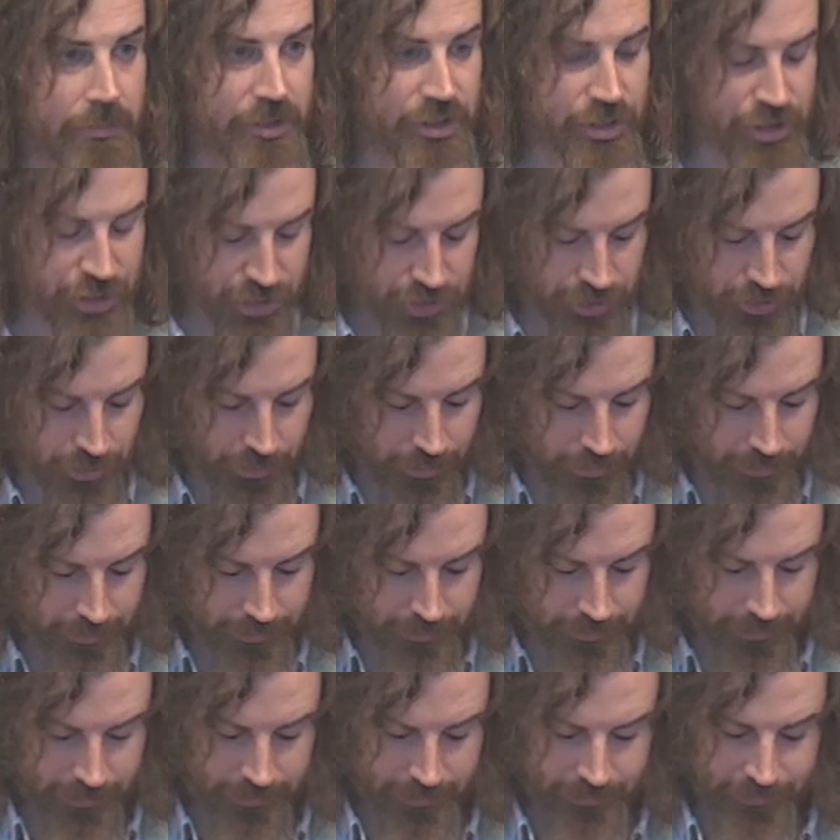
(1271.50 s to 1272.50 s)
Number two,
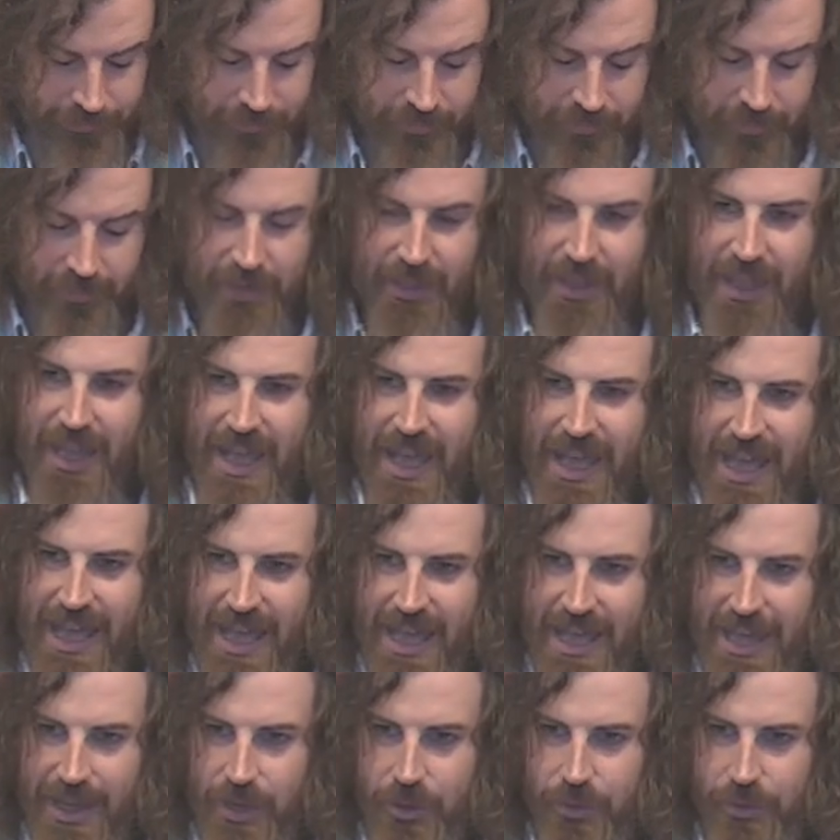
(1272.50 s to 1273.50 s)

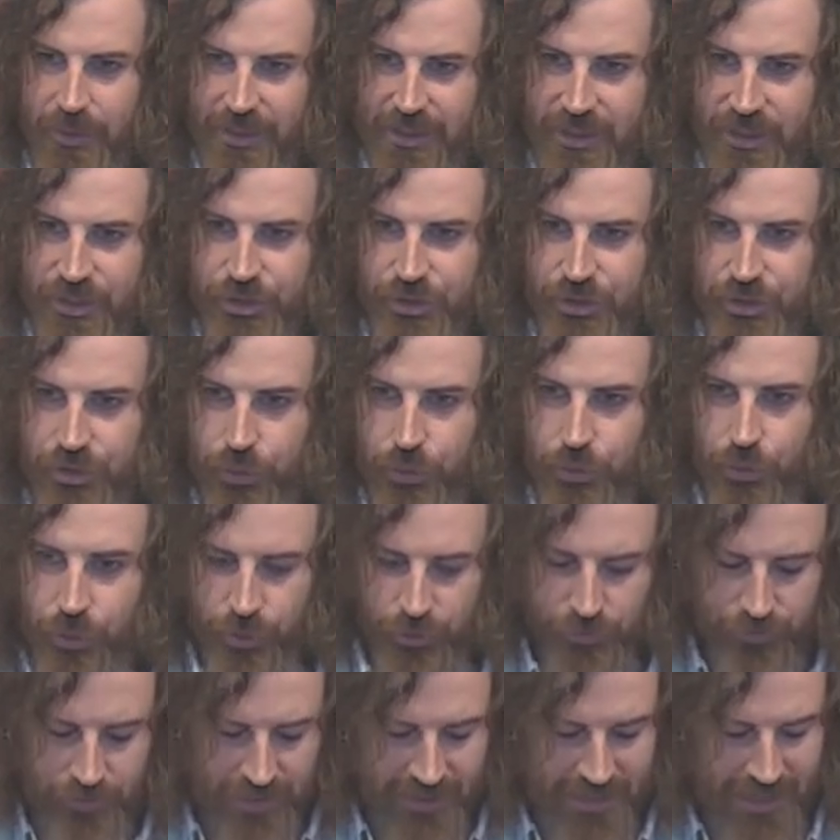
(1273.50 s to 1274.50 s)
how is
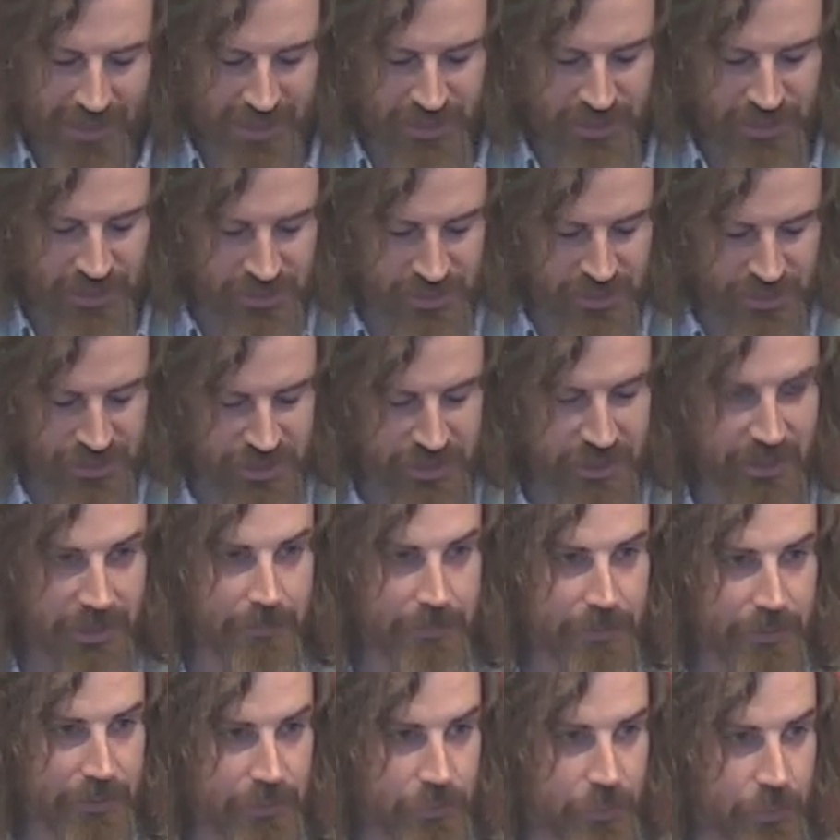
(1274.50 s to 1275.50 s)
your
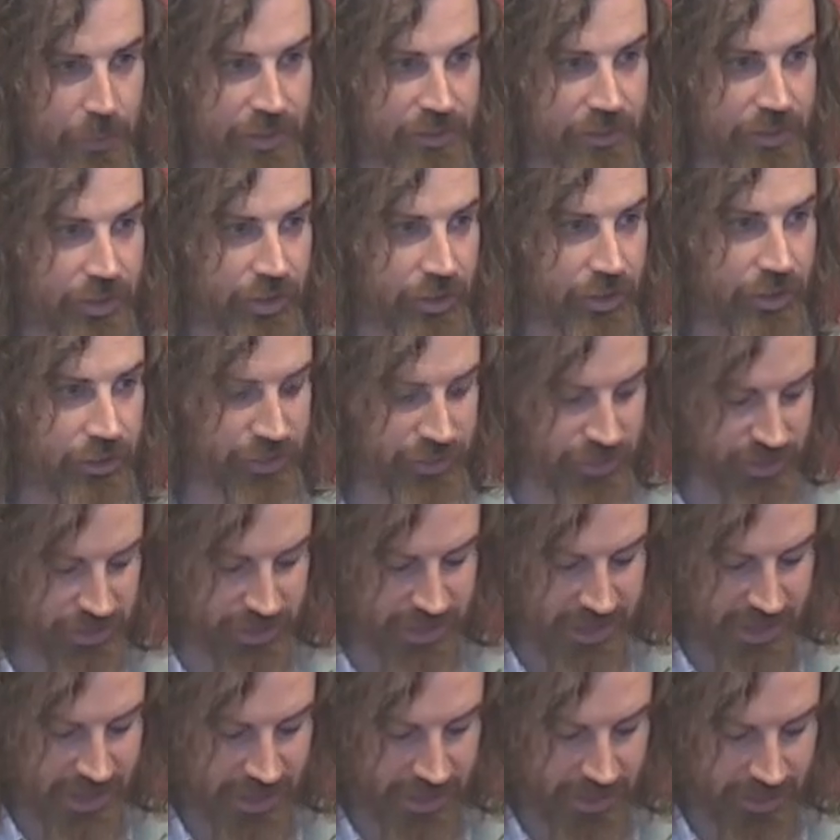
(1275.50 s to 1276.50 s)
relationship with God
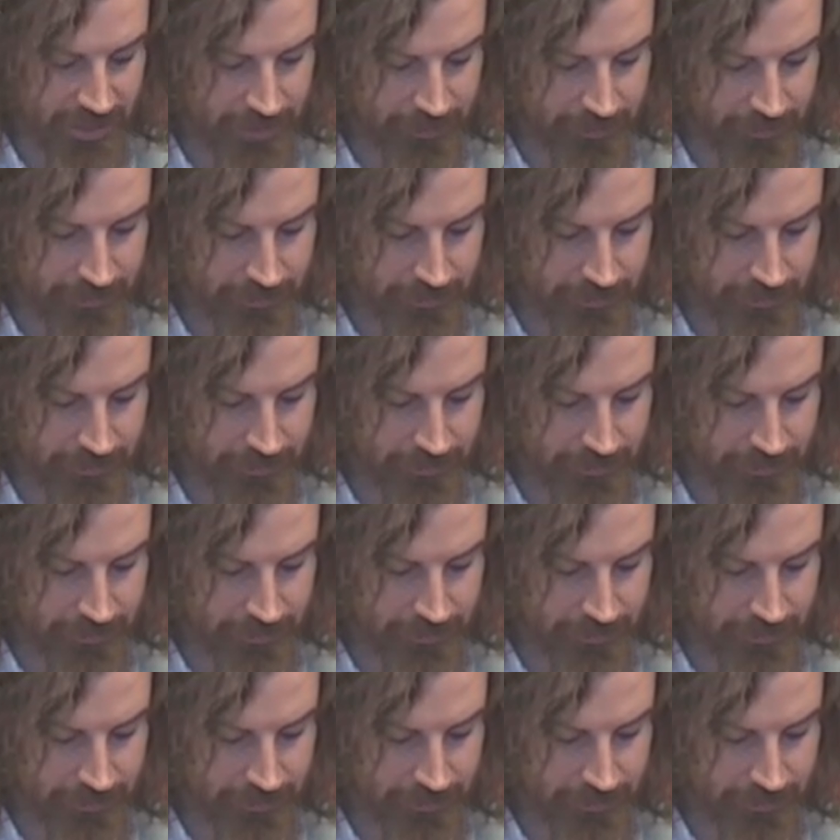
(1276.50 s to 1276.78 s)
today?